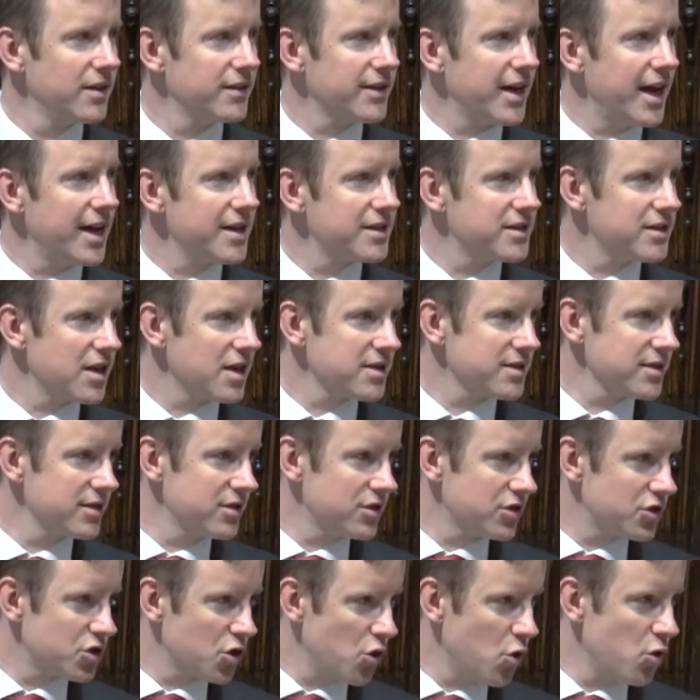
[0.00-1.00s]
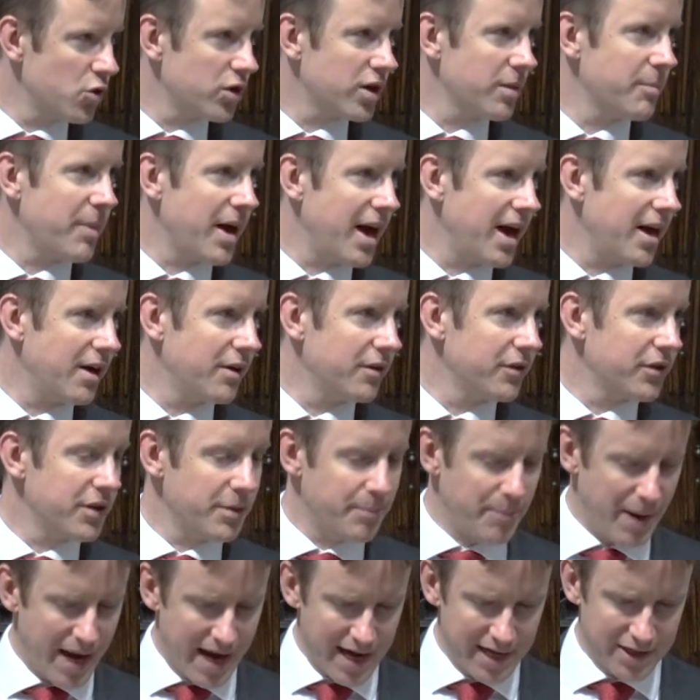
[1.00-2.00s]
that doesn't talk about the
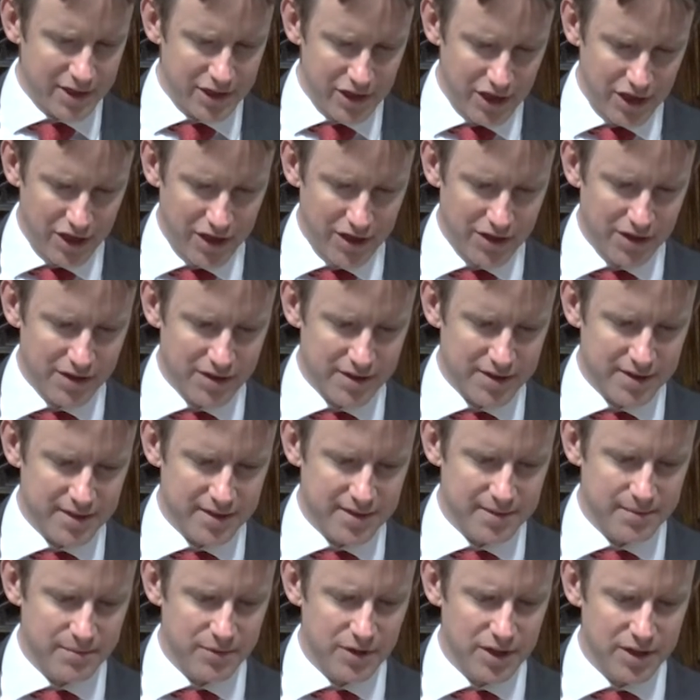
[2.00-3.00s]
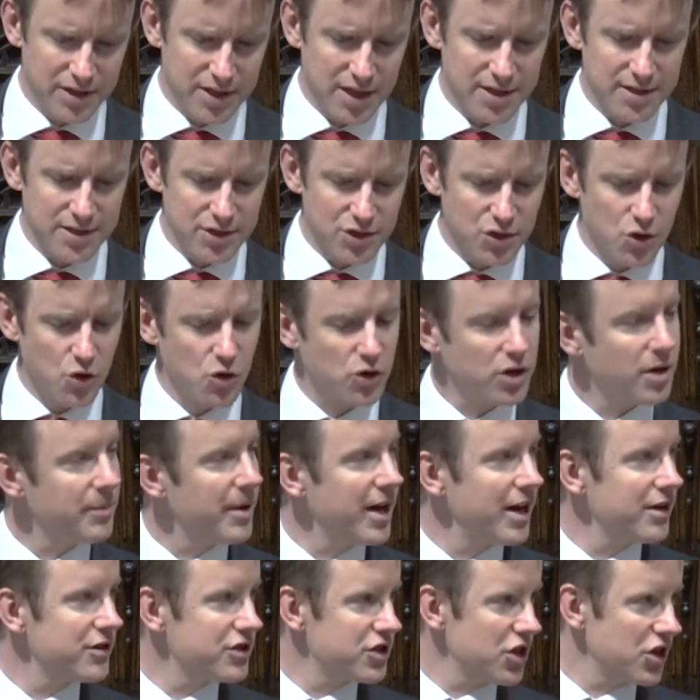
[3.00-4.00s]
bad news, that doesn't talk
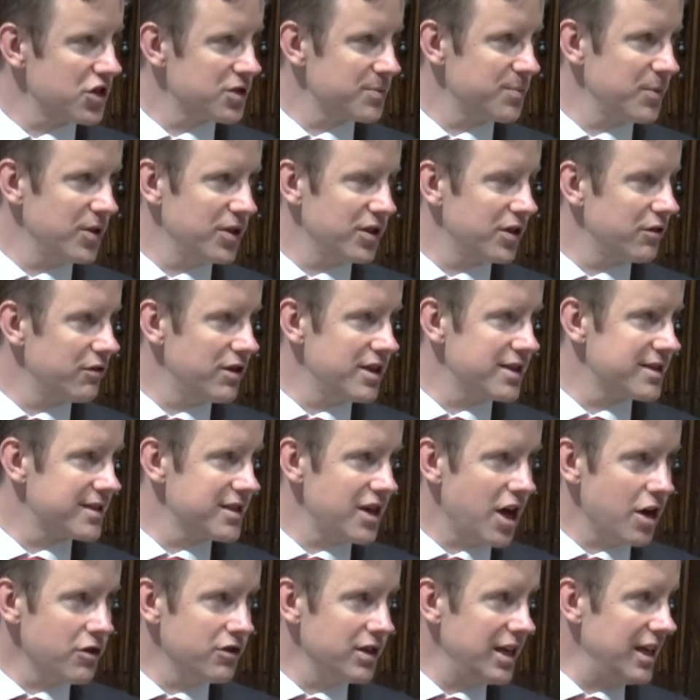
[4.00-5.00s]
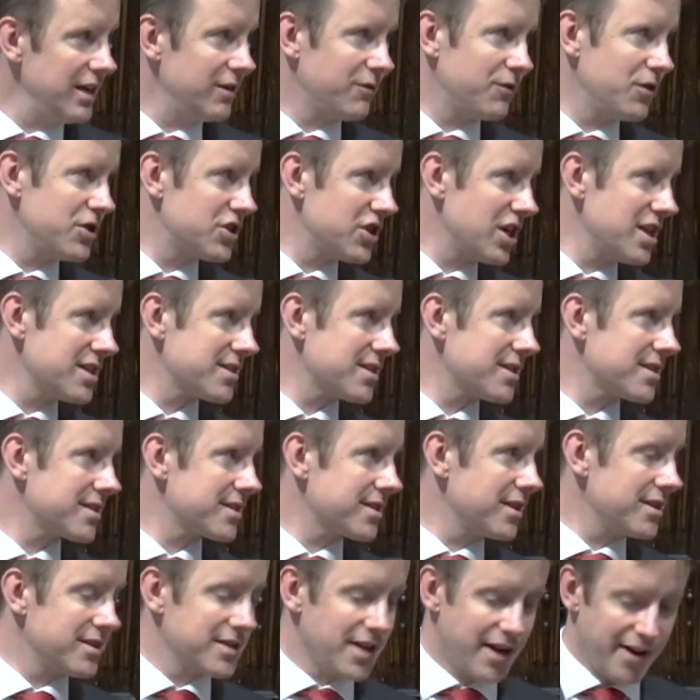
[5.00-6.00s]
about judgment. There is no need for Jesus
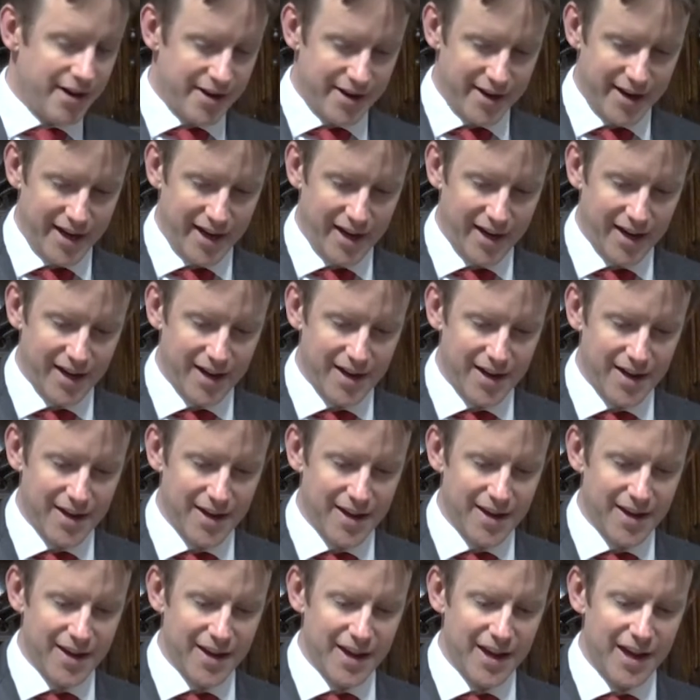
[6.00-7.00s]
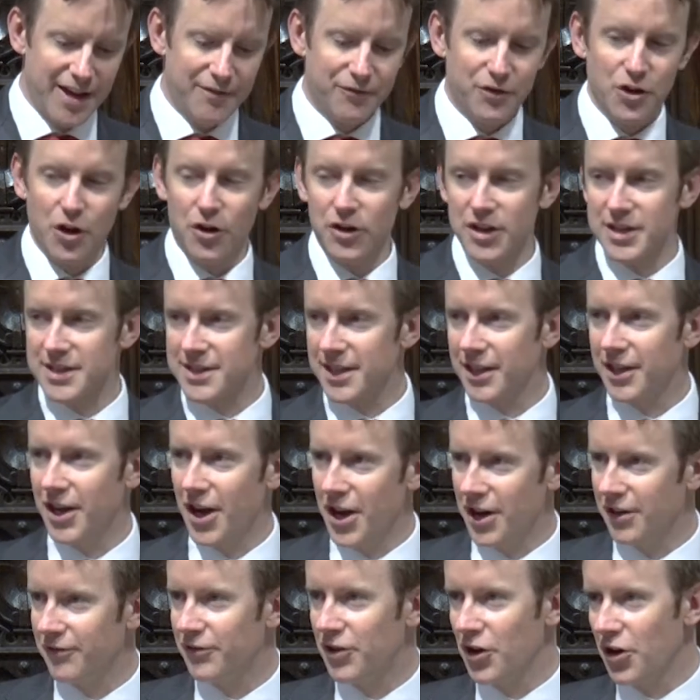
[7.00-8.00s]
to die if God is the
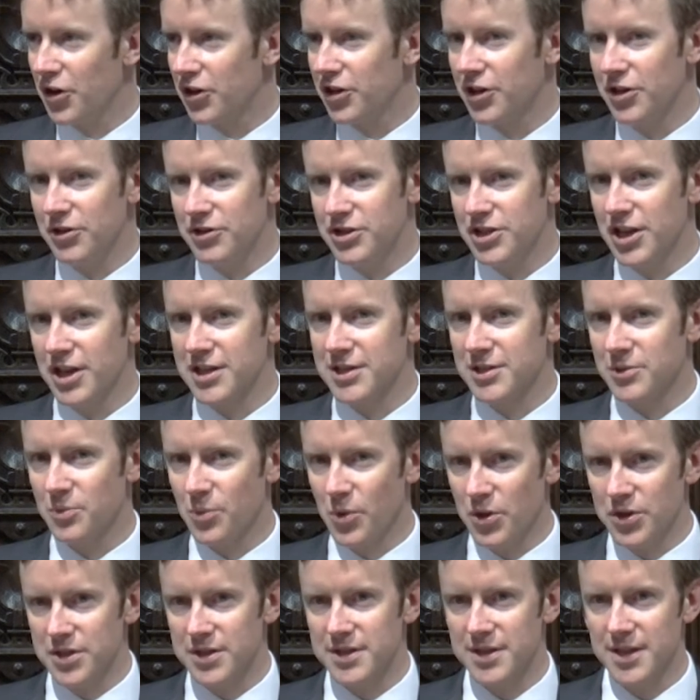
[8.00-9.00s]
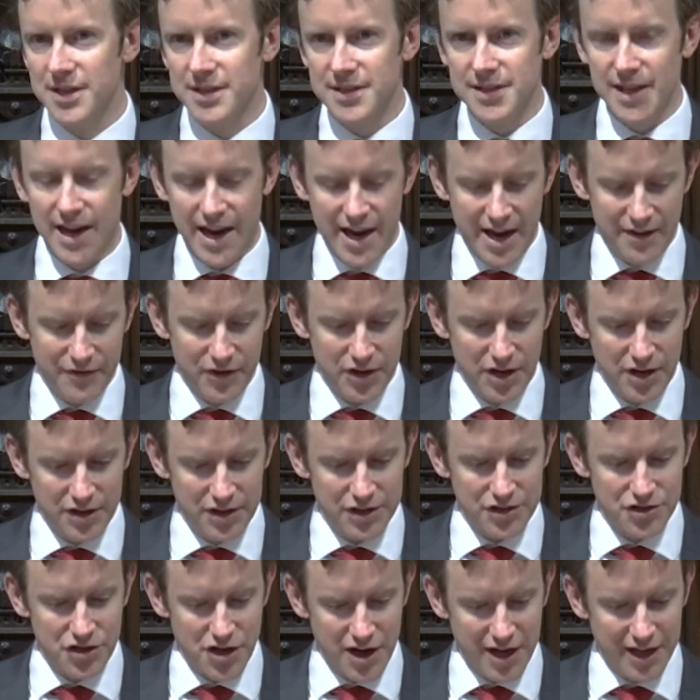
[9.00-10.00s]
kind of God who just wants us to have
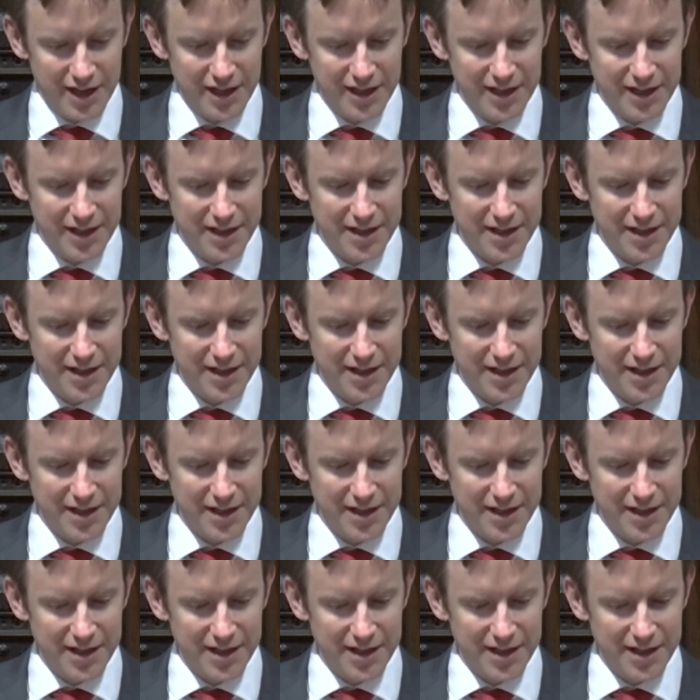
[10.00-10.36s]
another drink.